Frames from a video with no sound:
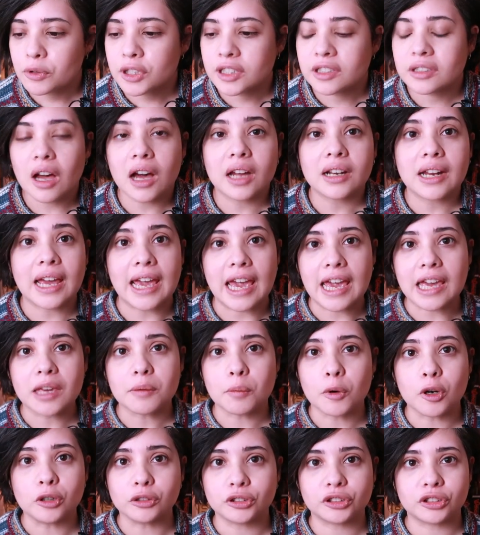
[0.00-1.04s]
not
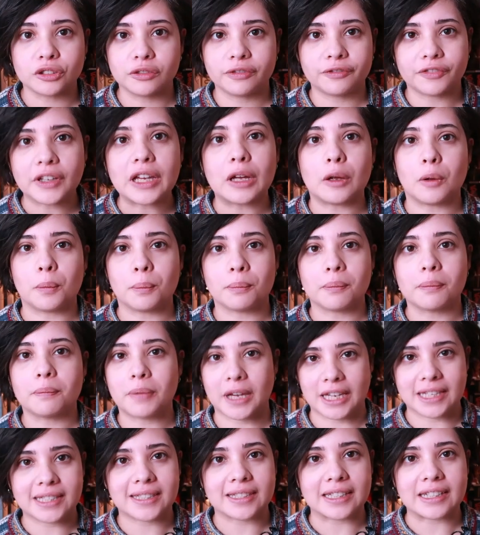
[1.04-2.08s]
able to film,
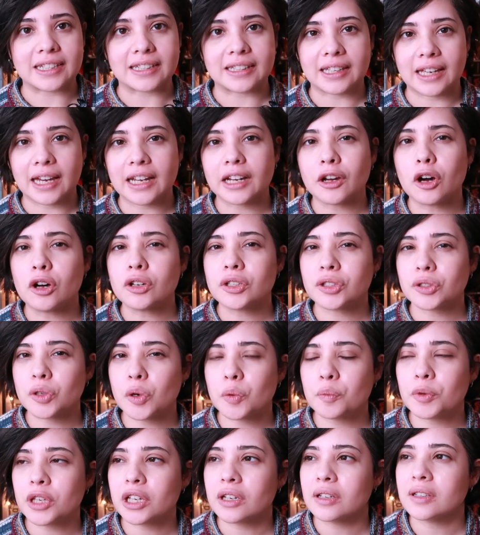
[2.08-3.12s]
basically, and
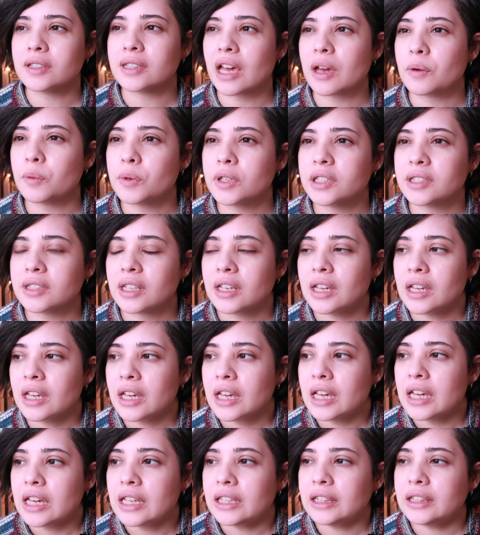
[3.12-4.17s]
also because I was
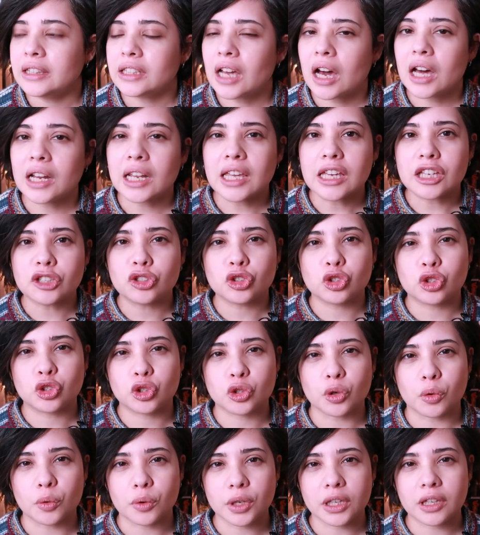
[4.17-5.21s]
not
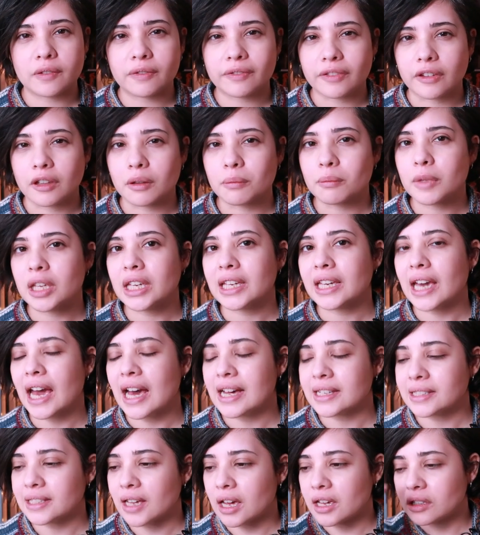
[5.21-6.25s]
enjoying filming
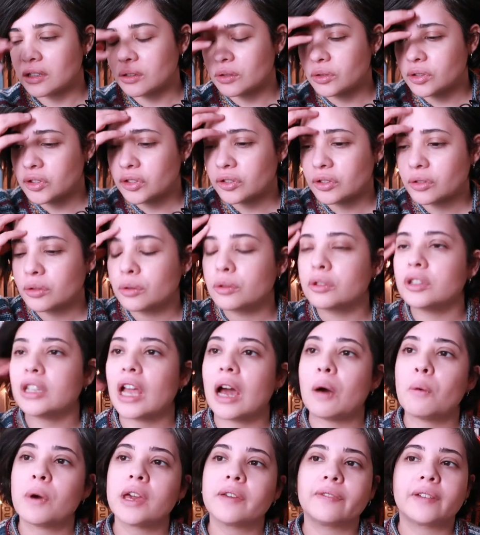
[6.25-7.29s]
as I used to.
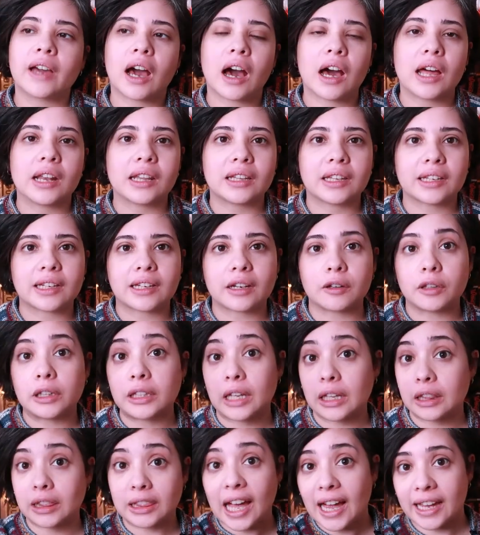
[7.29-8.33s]
Now I've got like
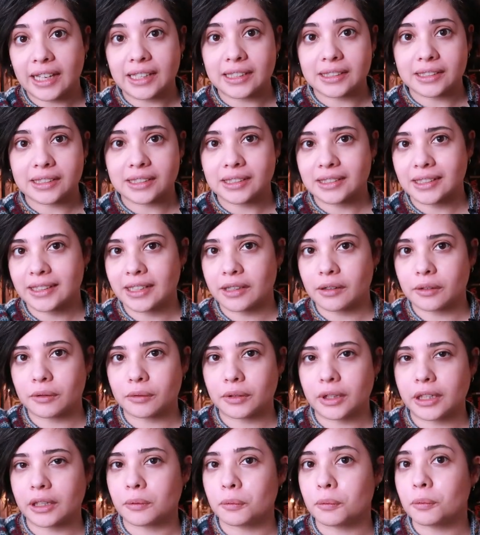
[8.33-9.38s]

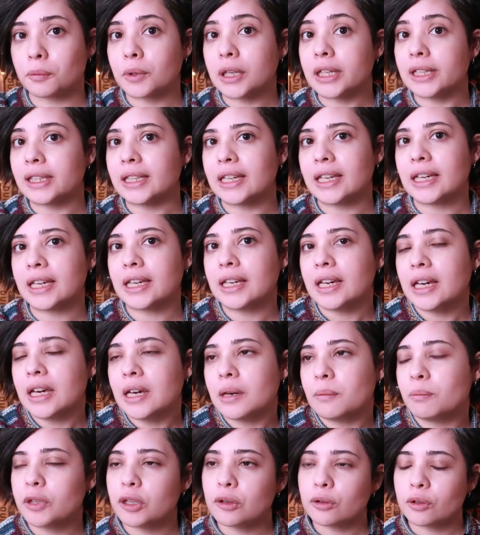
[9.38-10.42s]
a really
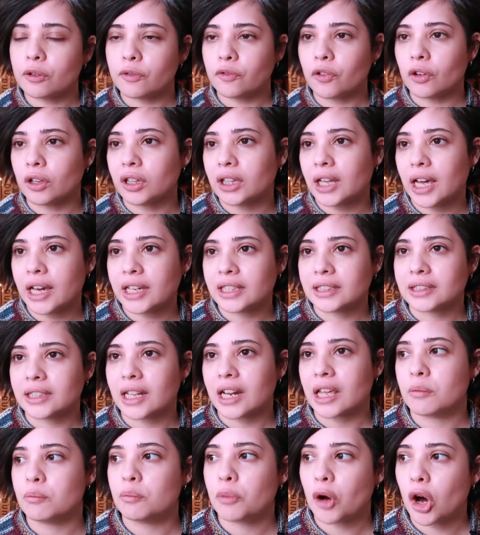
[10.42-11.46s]
beautiful light that
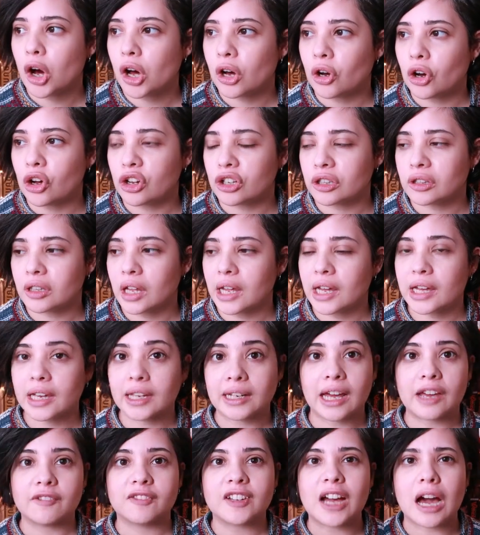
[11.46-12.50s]
I bought
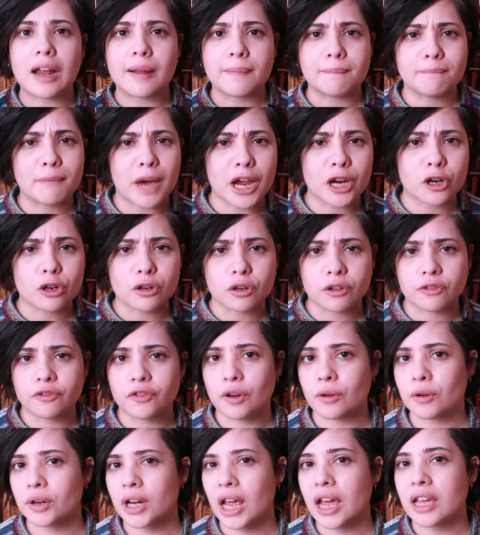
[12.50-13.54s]
online. I've got a
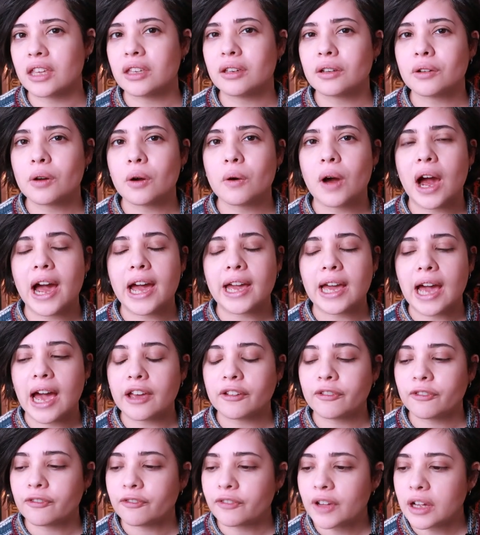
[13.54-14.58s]
microphone.
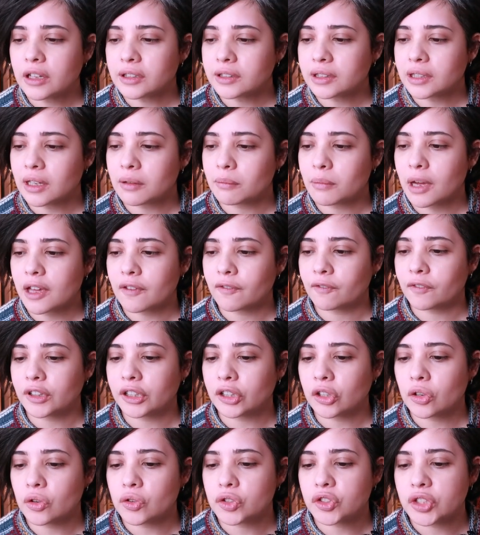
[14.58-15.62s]
I felt that my
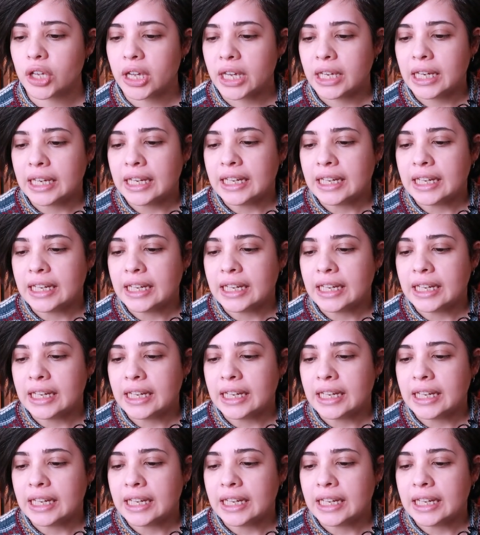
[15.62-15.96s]
videos